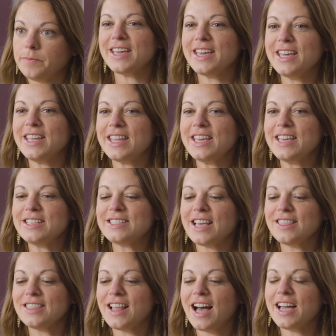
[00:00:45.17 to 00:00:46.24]
It is a
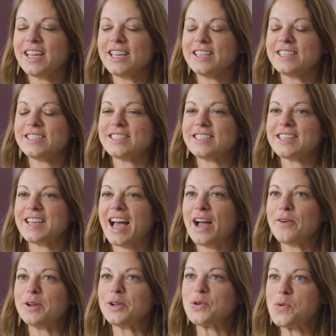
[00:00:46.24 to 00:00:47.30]
lot.
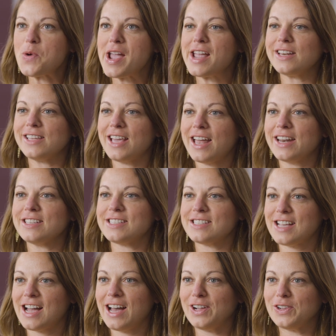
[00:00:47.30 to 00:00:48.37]
I would equate Yetta's
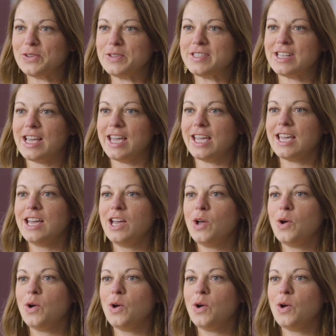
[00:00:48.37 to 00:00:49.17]
style as like